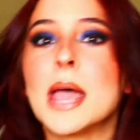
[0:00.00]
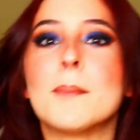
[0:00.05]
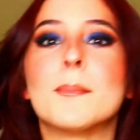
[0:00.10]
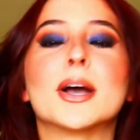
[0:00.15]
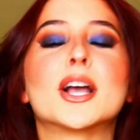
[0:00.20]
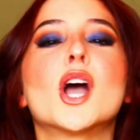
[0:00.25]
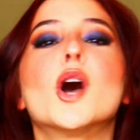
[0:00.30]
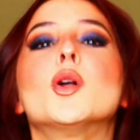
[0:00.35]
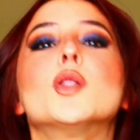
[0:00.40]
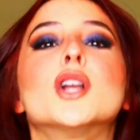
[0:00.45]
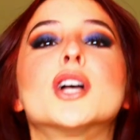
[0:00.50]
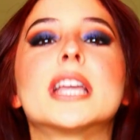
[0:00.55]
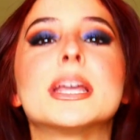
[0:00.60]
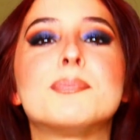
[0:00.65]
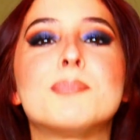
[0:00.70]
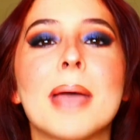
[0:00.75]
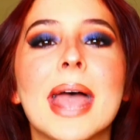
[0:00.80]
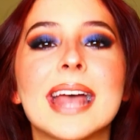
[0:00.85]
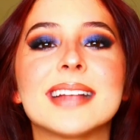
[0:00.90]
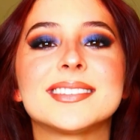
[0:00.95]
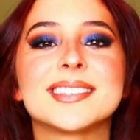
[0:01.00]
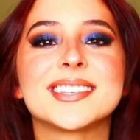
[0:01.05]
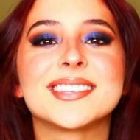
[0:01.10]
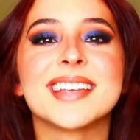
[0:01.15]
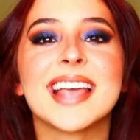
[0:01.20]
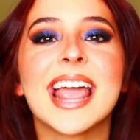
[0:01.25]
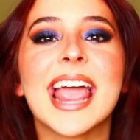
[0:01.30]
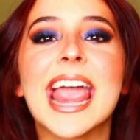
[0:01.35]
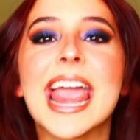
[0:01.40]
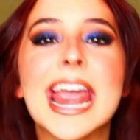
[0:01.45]
But go look at pets.
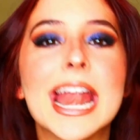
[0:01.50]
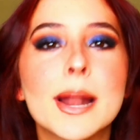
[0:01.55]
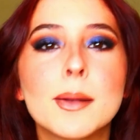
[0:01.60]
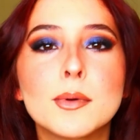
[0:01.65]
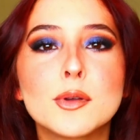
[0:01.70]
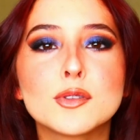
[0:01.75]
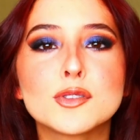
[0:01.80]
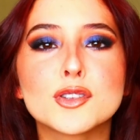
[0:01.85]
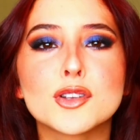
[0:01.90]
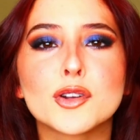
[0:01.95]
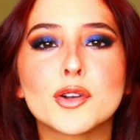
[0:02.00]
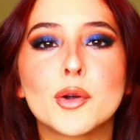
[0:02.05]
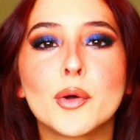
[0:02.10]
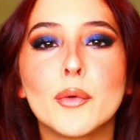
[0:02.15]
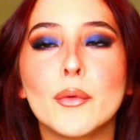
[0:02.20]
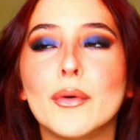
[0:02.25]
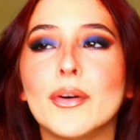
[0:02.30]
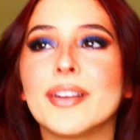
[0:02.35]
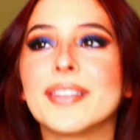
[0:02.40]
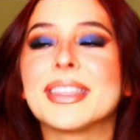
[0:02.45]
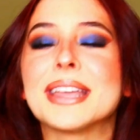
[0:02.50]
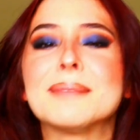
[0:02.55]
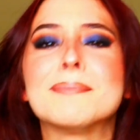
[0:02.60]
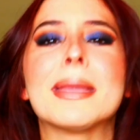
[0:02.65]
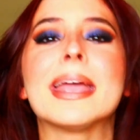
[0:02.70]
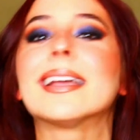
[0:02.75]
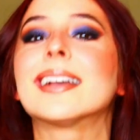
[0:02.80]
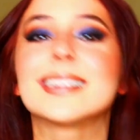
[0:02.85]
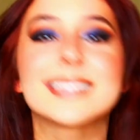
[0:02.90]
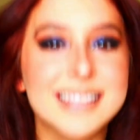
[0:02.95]
Animals are cool. They
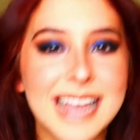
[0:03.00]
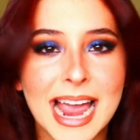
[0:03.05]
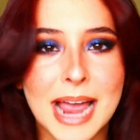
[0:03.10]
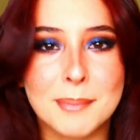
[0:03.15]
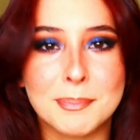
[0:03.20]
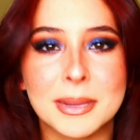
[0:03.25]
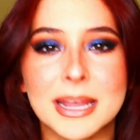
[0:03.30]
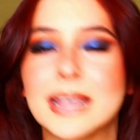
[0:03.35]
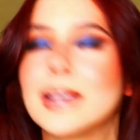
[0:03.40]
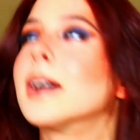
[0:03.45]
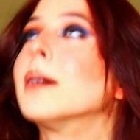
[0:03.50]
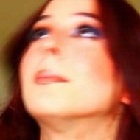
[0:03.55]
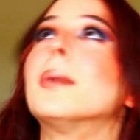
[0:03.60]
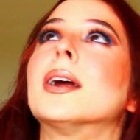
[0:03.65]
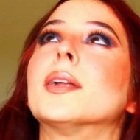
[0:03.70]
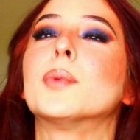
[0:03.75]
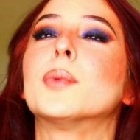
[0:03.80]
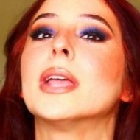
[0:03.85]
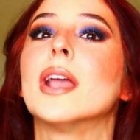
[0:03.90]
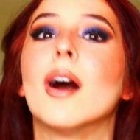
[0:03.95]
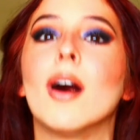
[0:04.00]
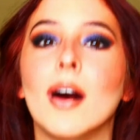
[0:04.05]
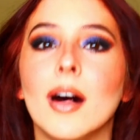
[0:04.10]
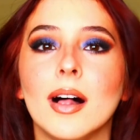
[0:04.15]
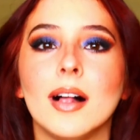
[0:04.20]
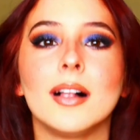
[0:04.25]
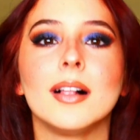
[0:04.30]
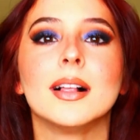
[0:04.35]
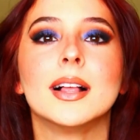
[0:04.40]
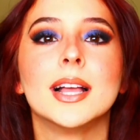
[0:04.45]
make us happy. Come we
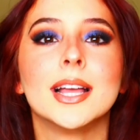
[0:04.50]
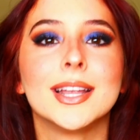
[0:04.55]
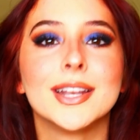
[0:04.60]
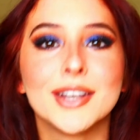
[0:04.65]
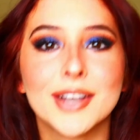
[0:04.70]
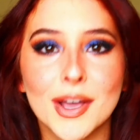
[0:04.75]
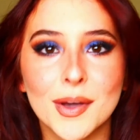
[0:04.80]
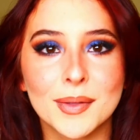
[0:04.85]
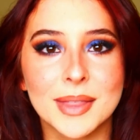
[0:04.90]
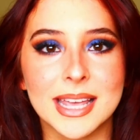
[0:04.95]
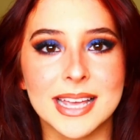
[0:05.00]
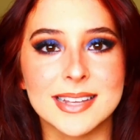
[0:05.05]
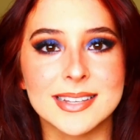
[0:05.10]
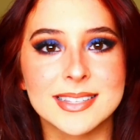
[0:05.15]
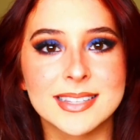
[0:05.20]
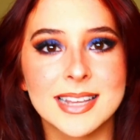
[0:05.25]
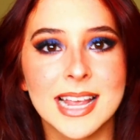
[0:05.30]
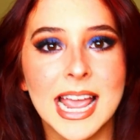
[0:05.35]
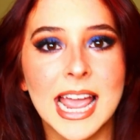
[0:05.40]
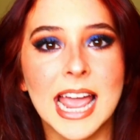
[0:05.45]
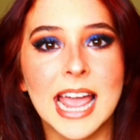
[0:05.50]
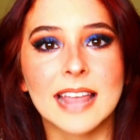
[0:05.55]
all know this.